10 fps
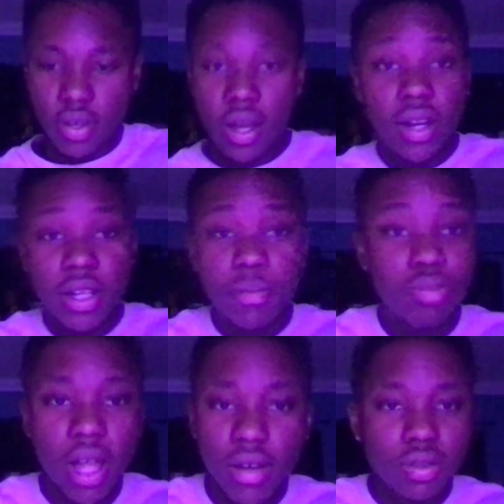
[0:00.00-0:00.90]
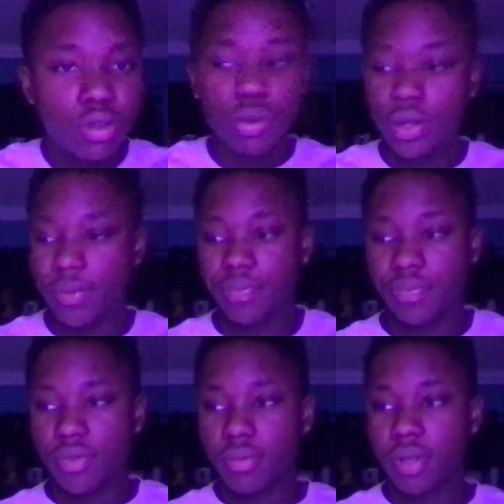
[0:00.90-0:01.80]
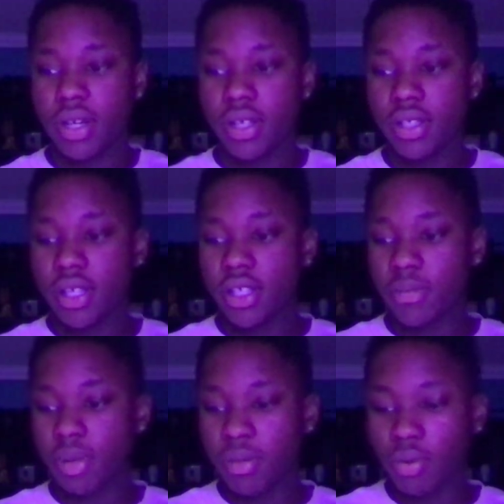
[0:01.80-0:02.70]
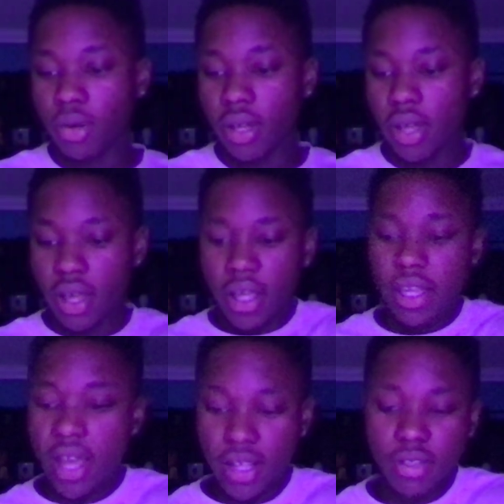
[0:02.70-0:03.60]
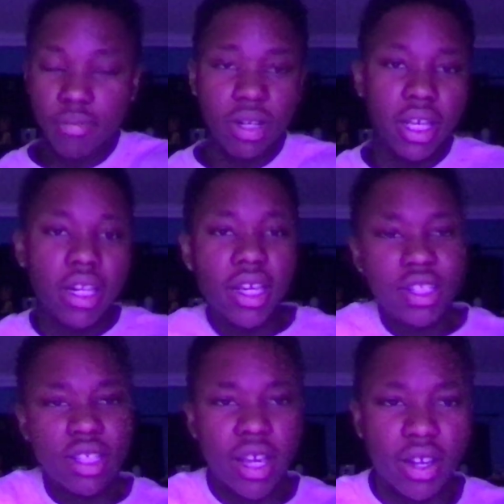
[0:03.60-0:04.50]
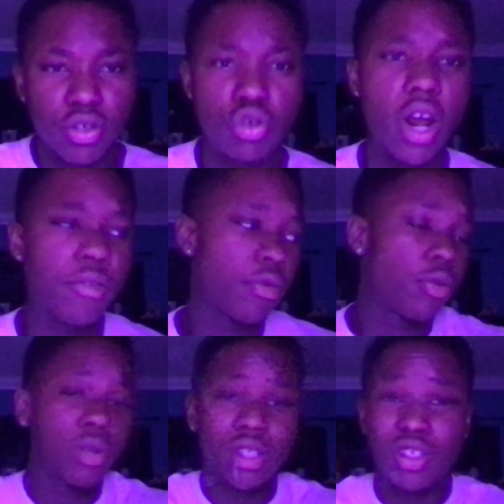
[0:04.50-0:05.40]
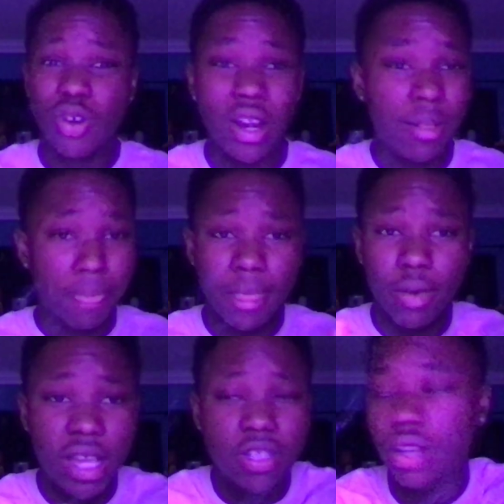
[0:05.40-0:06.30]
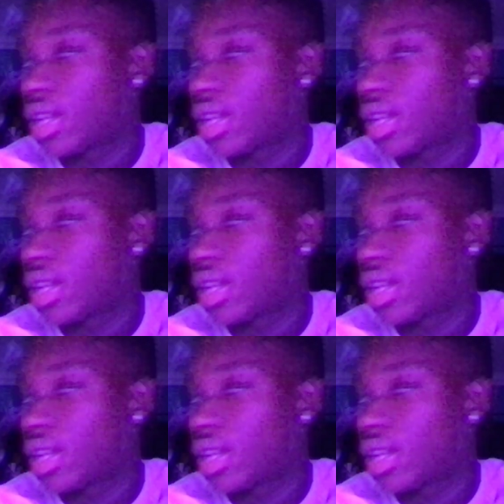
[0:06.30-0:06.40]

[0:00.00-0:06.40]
And he plows through it because he's a big boy. He hasn't been eating his like dry food, which is great. He's on